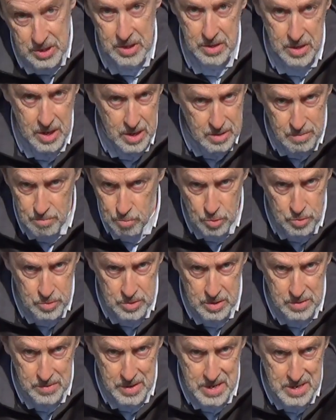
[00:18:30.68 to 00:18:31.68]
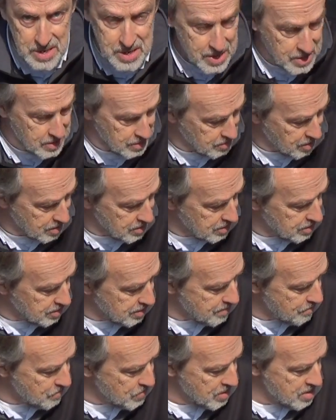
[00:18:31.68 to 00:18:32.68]
so no water radiators or
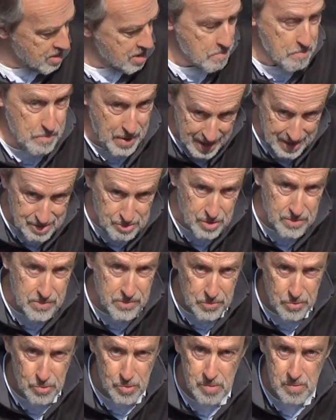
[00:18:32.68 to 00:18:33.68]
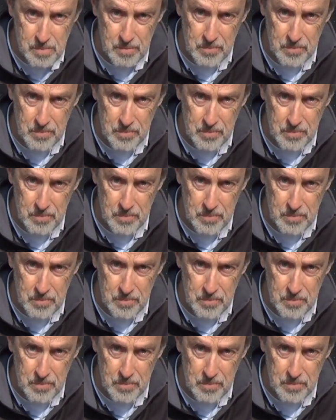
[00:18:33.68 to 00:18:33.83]
anything. Powerful,